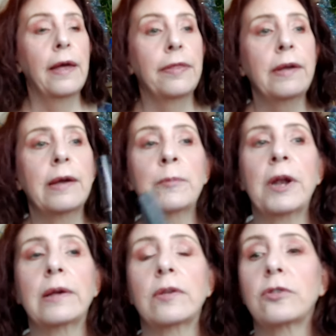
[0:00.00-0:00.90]
I think I'm
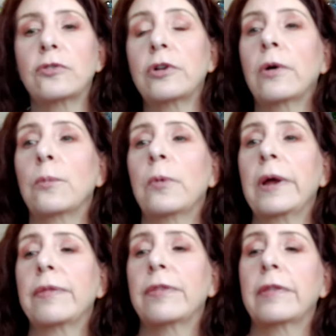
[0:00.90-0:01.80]
going to start
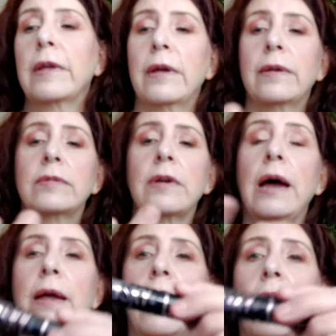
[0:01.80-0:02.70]
with the
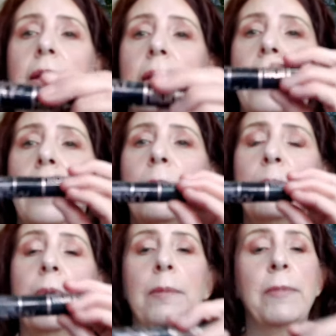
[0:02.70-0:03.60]
Sky High
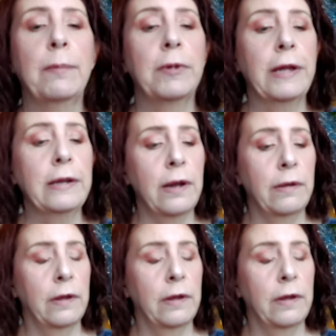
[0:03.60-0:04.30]
by Maybelline.